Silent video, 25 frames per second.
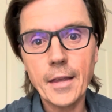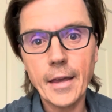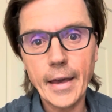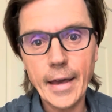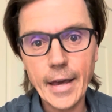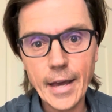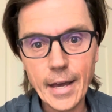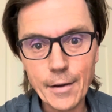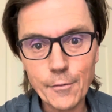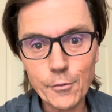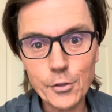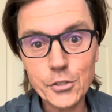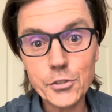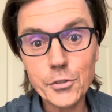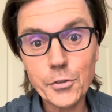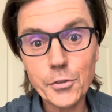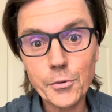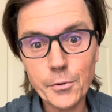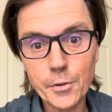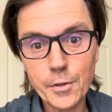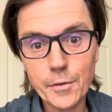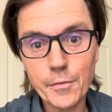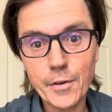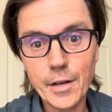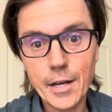average
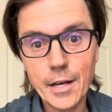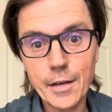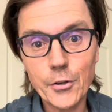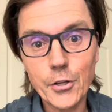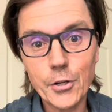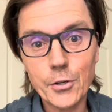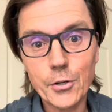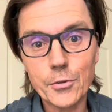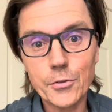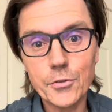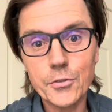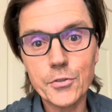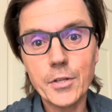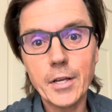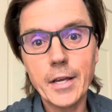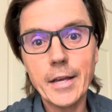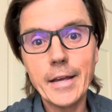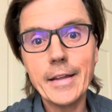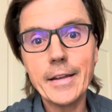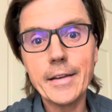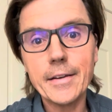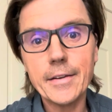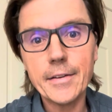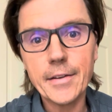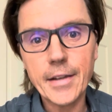35 years
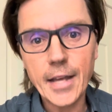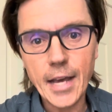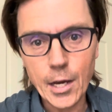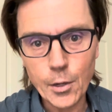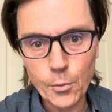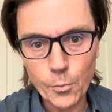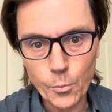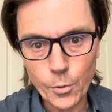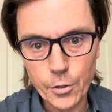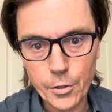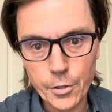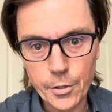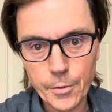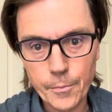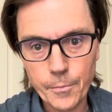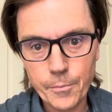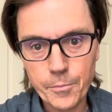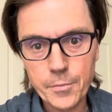downward.